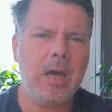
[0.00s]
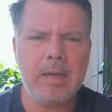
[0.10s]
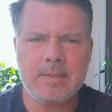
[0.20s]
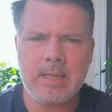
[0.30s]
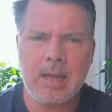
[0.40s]

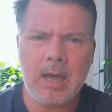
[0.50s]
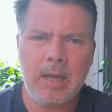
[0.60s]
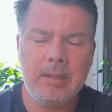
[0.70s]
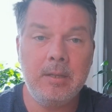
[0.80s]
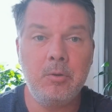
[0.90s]
Ask the
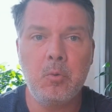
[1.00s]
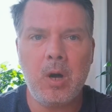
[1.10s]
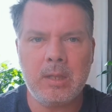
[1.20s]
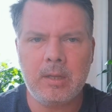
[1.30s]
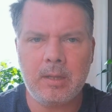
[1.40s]
guy, did you
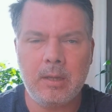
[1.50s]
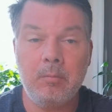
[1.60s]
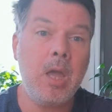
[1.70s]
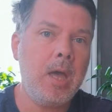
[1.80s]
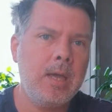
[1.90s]
water
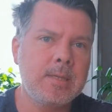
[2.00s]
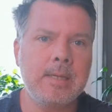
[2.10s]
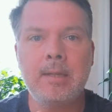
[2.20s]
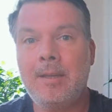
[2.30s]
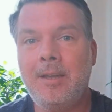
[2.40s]
them?
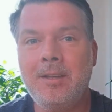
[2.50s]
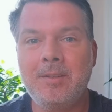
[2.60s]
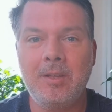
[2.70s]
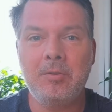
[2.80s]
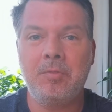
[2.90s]
Yes, I
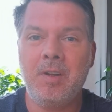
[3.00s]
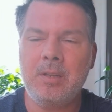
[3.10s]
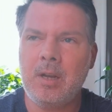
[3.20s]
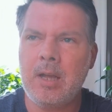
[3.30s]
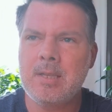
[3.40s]
did. Did you
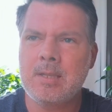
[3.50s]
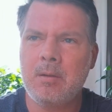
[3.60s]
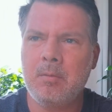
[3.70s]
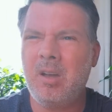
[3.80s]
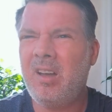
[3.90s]
fertilize
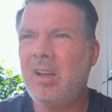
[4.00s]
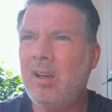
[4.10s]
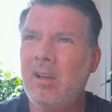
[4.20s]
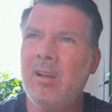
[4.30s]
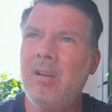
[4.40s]
them?
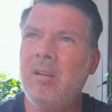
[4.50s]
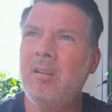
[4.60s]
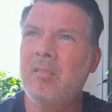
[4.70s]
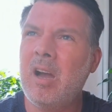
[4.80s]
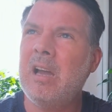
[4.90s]

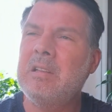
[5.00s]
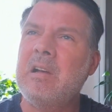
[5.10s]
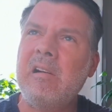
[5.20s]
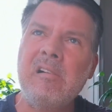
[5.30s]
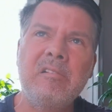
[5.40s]
Kind
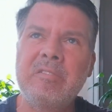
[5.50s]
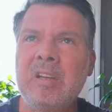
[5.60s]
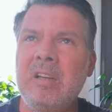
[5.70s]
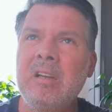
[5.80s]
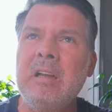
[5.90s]
of.
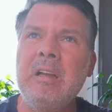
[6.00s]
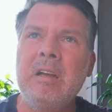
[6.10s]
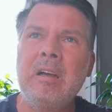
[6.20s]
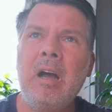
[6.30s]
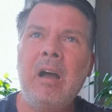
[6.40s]

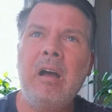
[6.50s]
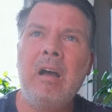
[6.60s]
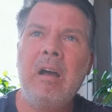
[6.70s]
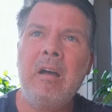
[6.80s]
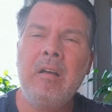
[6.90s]

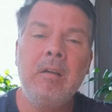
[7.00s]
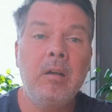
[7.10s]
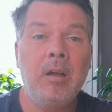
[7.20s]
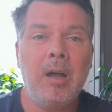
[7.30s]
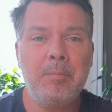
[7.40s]
Uh,
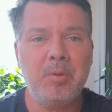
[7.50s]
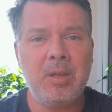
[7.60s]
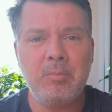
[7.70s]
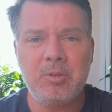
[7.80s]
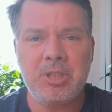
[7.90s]
I put
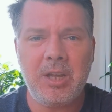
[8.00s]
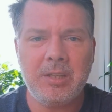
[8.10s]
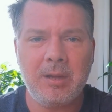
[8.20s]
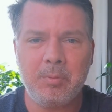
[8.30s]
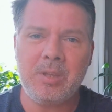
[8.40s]
them to
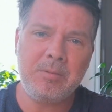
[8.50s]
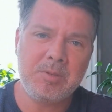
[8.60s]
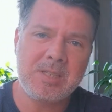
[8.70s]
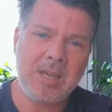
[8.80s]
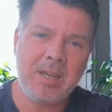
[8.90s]
shade. I put them
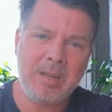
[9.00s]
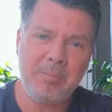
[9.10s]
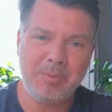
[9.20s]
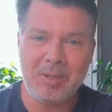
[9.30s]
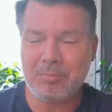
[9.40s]
to sun. I
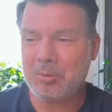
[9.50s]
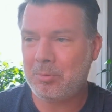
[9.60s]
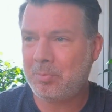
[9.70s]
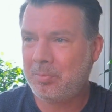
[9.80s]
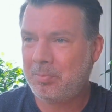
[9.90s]
put them
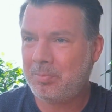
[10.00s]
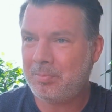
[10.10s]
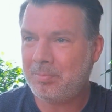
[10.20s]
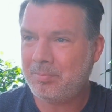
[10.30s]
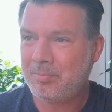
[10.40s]
to
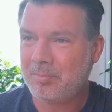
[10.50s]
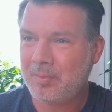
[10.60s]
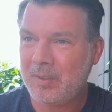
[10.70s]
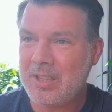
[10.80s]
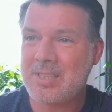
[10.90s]

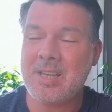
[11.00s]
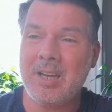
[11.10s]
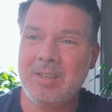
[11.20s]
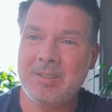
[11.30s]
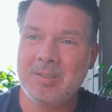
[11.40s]

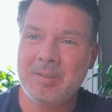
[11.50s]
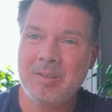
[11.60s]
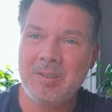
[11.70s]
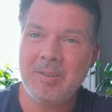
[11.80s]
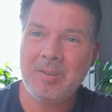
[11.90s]
inside
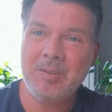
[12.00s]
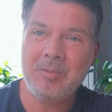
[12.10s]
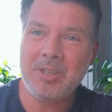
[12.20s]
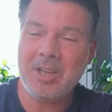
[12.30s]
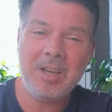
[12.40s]

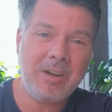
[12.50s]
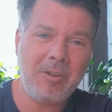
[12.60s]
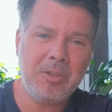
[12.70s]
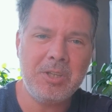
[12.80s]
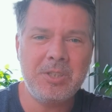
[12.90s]
with the air
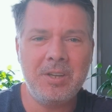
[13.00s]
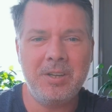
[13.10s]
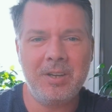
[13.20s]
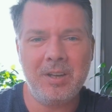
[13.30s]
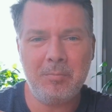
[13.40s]

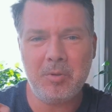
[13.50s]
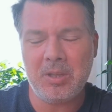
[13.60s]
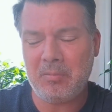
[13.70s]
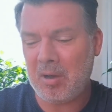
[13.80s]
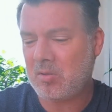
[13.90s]
conditioner. I put
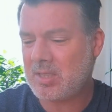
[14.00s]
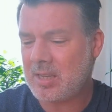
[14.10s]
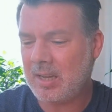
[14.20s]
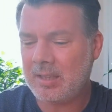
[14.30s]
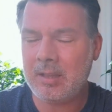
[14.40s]
them
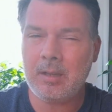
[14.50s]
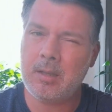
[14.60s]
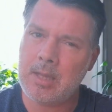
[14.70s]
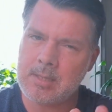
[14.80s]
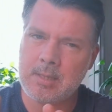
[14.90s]
outside,
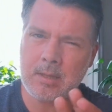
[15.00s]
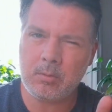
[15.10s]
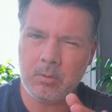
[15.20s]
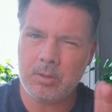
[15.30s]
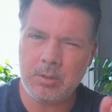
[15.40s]
and that's
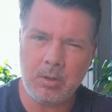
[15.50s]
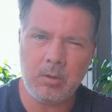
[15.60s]
not good.